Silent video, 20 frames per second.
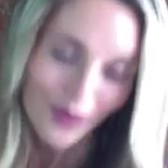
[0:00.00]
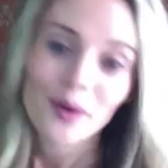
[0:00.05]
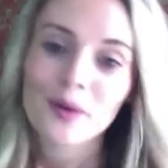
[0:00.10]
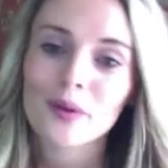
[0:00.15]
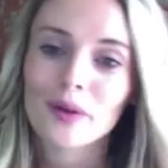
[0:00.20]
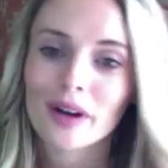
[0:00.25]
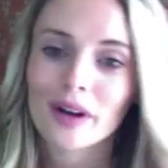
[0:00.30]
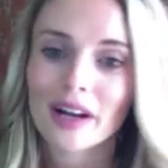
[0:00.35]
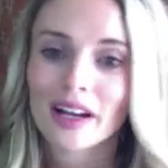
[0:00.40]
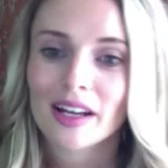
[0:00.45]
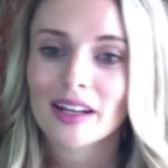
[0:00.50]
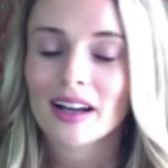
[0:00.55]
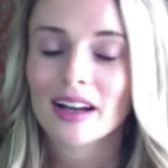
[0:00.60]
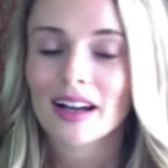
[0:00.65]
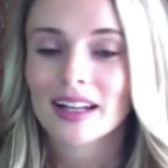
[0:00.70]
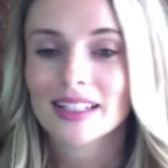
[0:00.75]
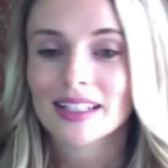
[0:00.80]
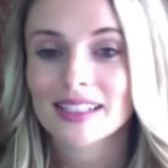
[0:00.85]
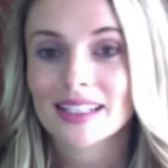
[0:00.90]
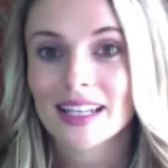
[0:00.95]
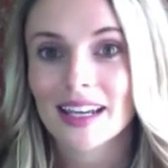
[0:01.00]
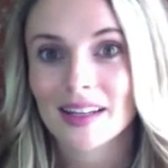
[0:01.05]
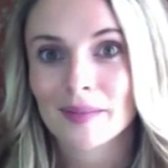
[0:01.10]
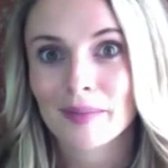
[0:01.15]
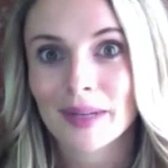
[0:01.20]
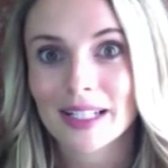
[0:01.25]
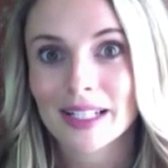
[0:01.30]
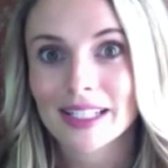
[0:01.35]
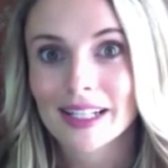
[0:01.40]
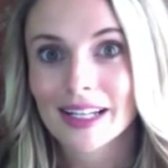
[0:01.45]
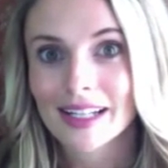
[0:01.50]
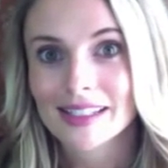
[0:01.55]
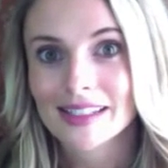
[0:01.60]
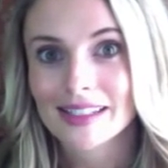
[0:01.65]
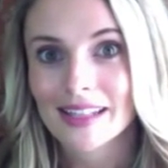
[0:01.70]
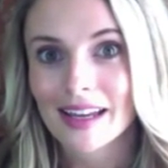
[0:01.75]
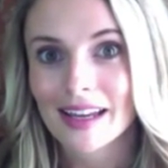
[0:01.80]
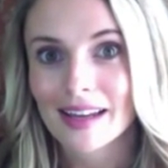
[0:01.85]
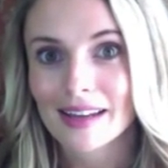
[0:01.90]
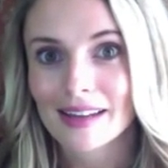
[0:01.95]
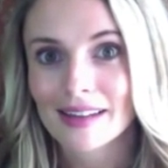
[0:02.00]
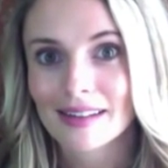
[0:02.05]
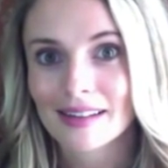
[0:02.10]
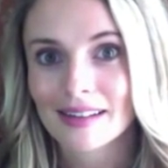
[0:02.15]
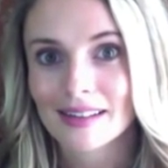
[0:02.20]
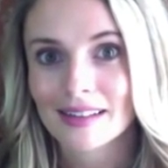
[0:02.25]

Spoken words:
what a day in my diet's like,